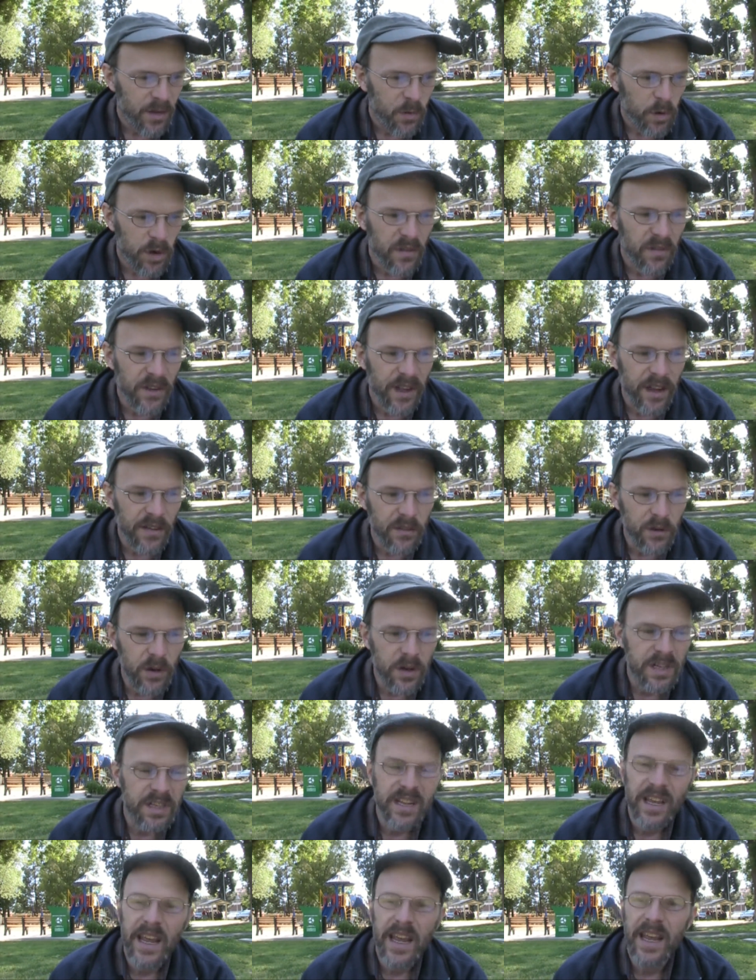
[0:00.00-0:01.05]
would have ever
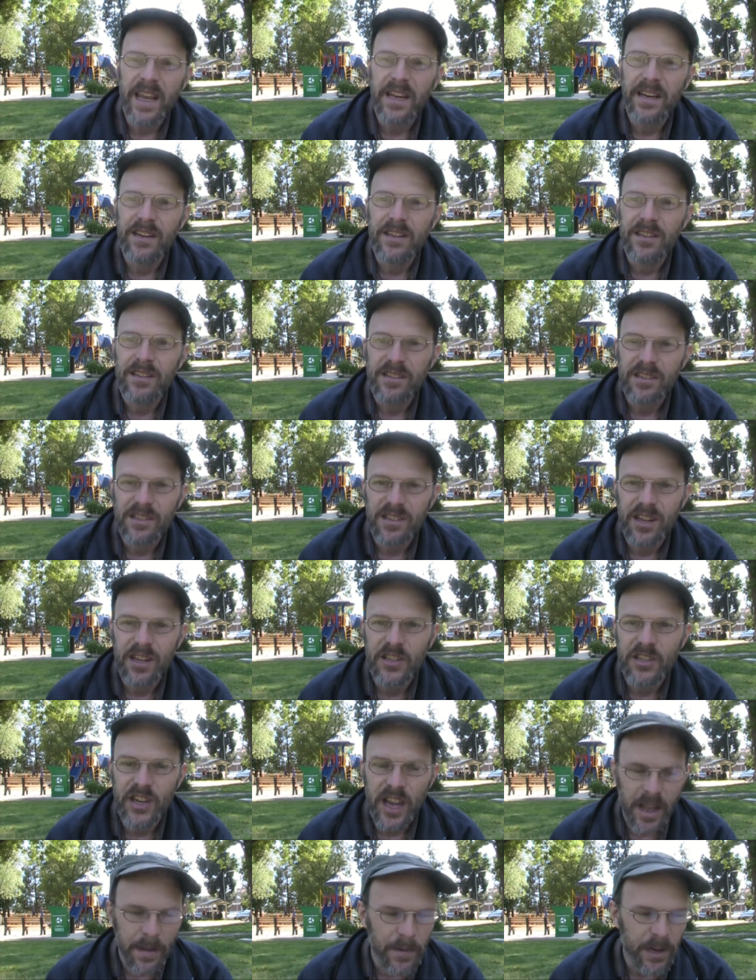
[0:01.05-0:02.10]
attained
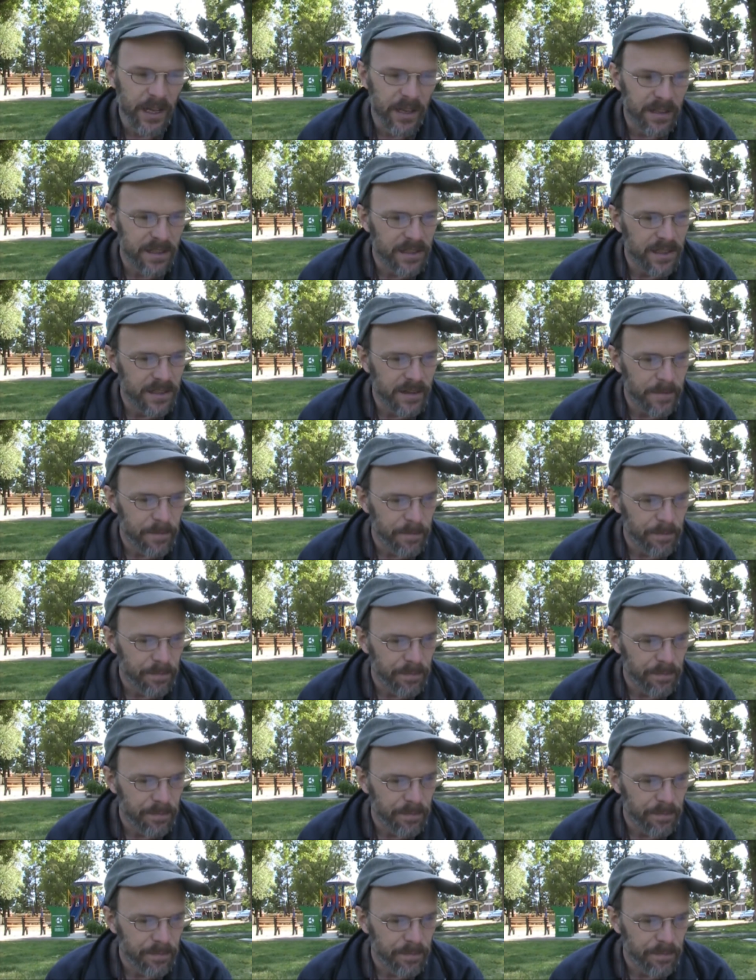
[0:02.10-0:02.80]
such eminence?